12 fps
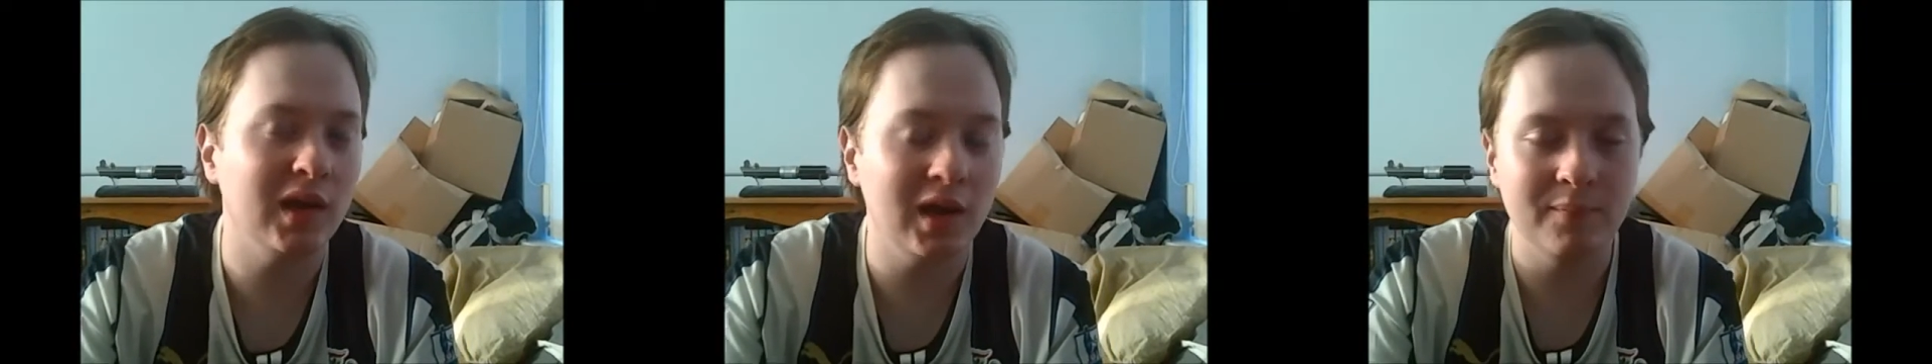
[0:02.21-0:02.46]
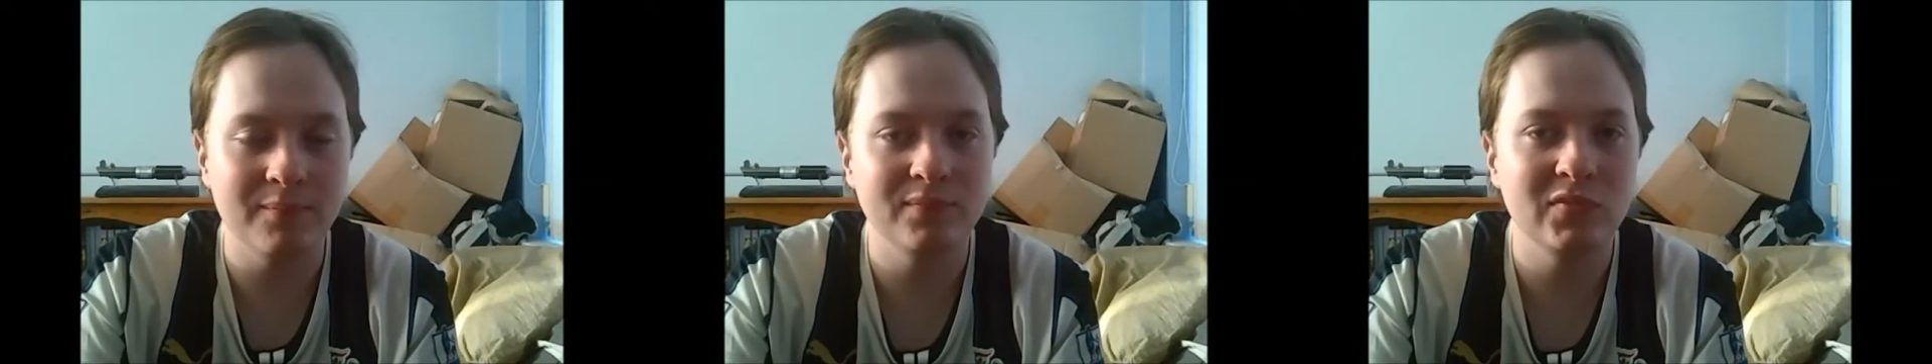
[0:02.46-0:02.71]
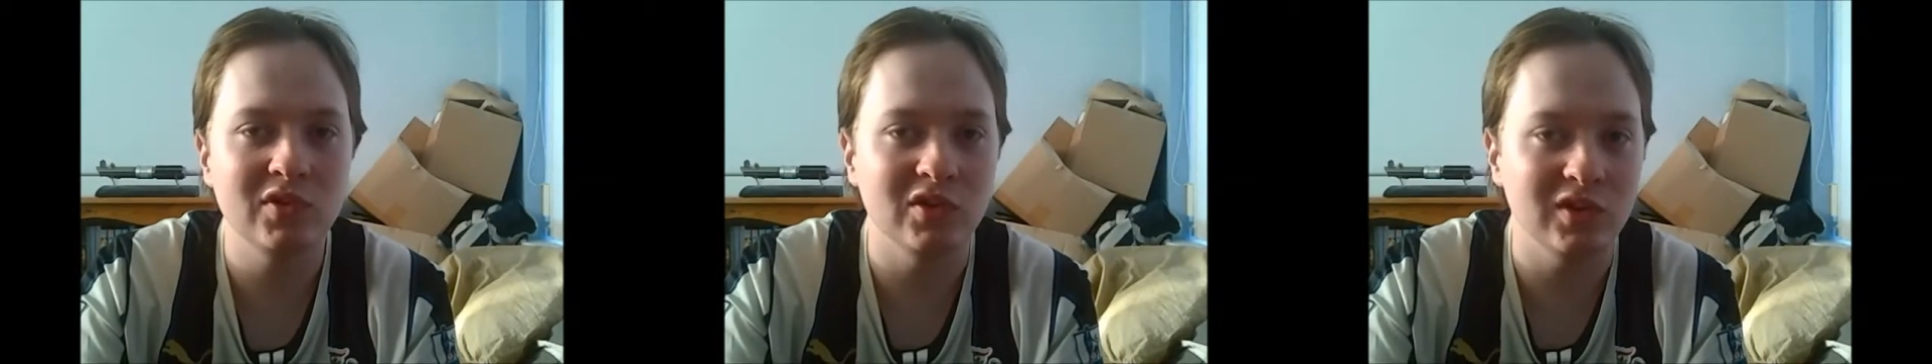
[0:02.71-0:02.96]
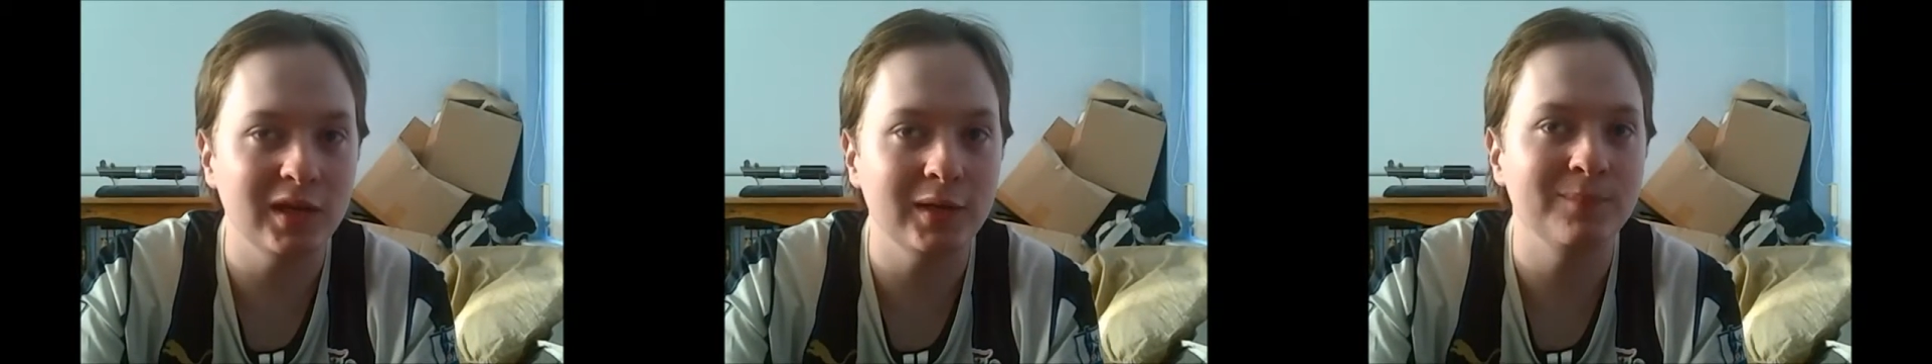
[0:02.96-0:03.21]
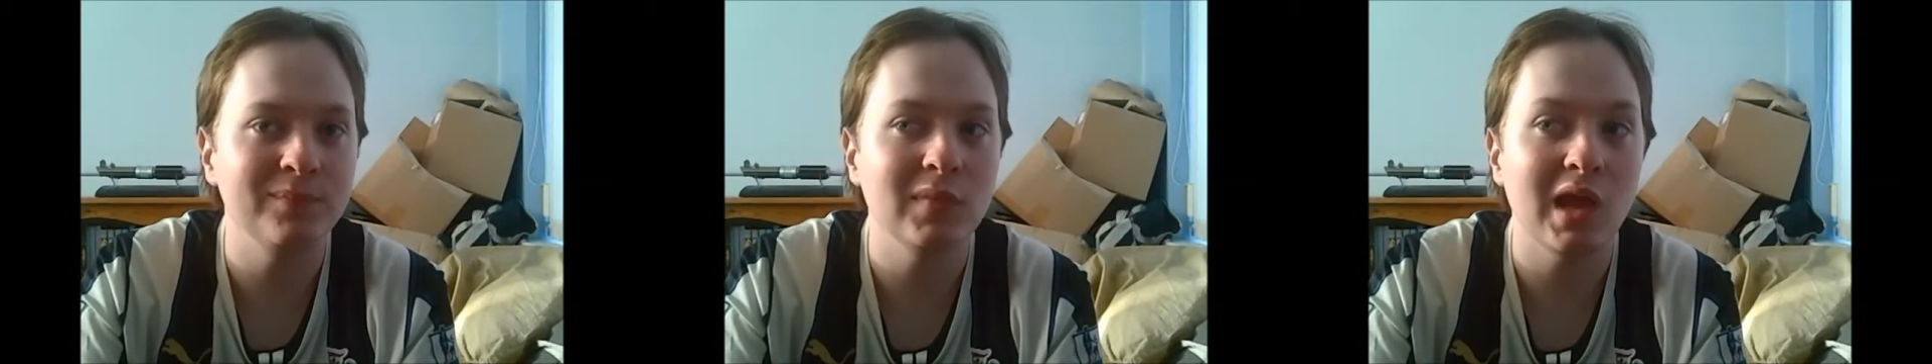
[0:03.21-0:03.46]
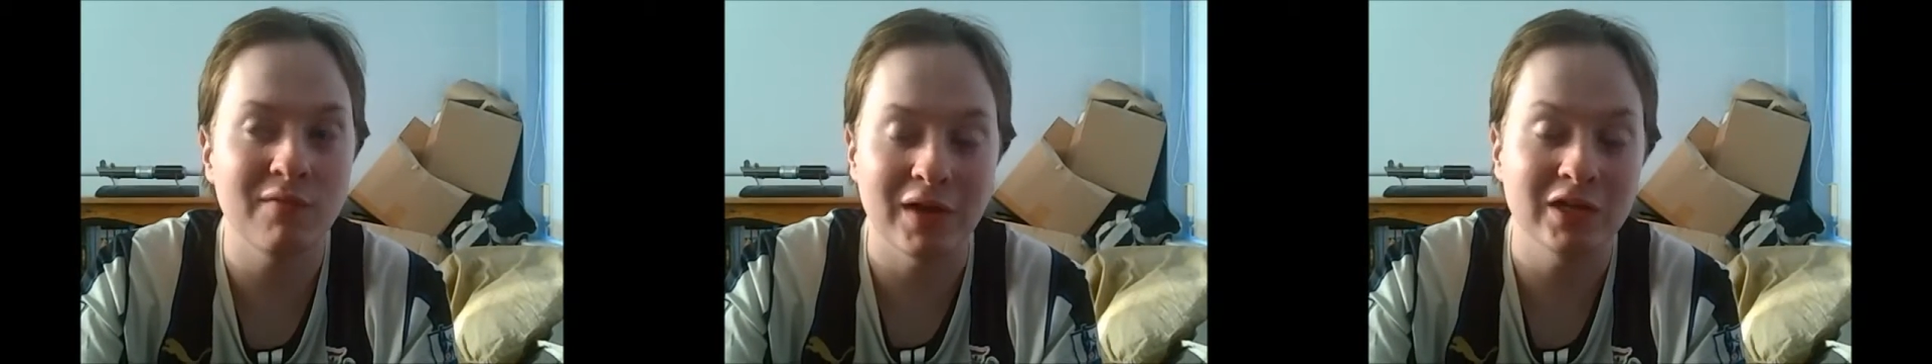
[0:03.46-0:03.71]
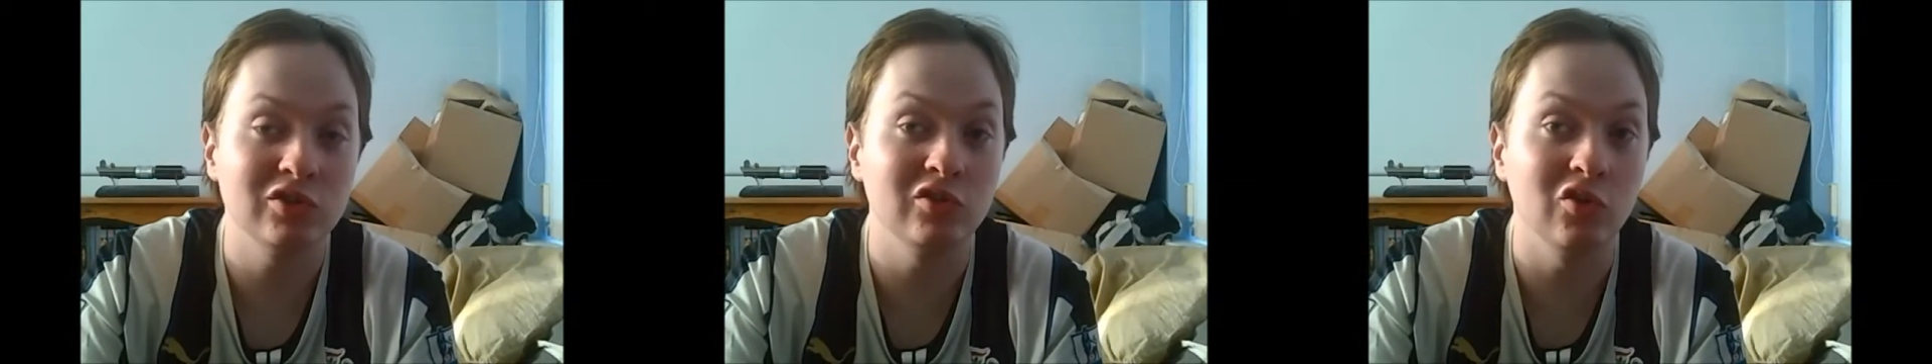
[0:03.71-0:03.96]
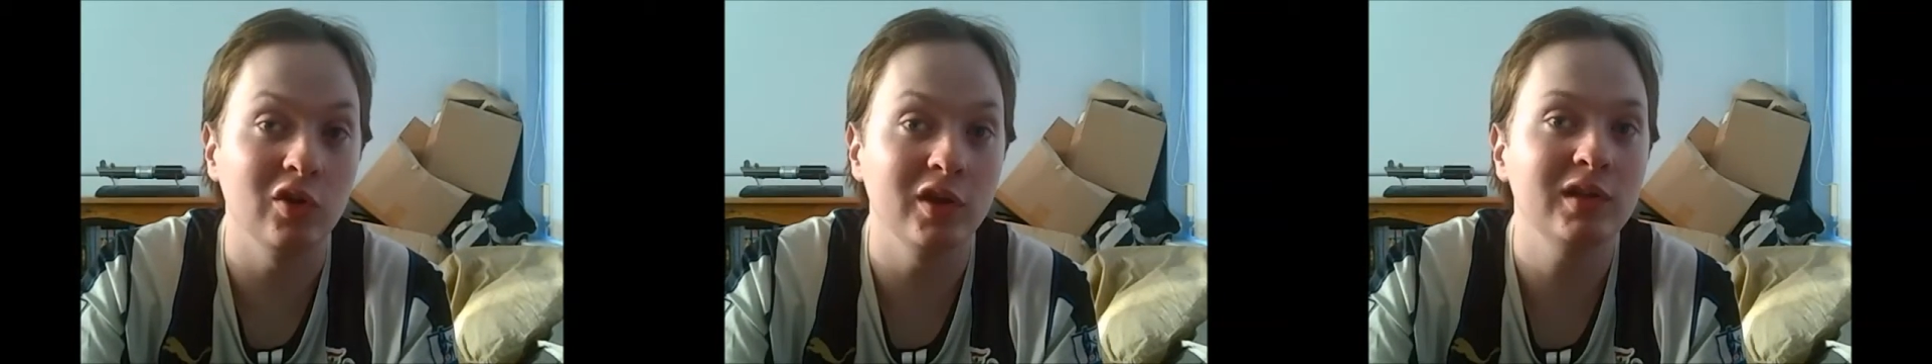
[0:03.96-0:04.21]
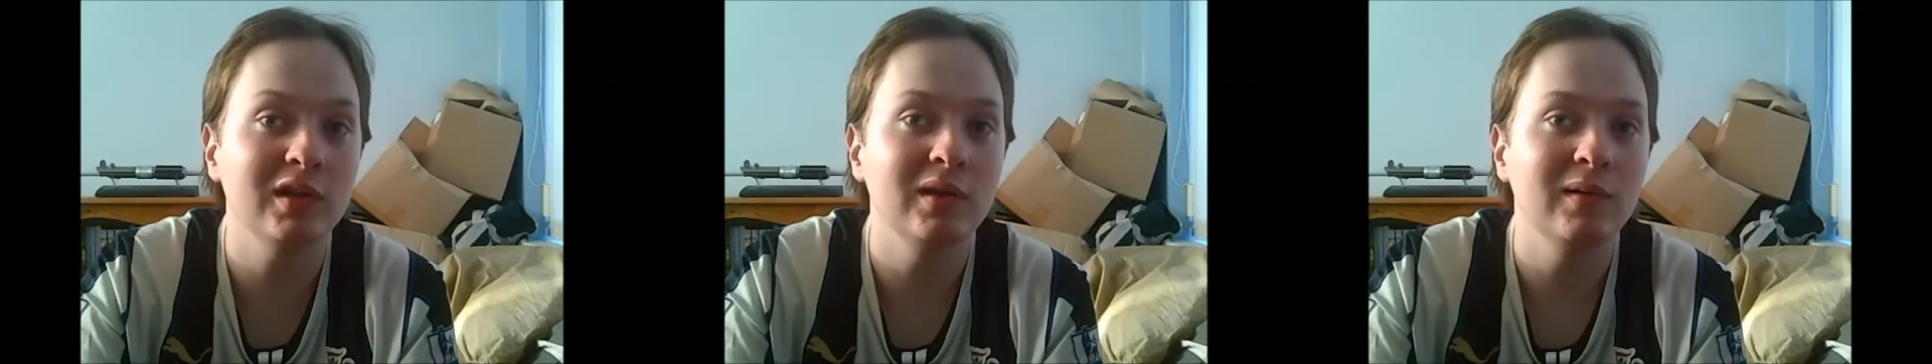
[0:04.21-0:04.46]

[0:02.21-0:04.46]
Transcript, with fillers: here. Today, I've actually done it.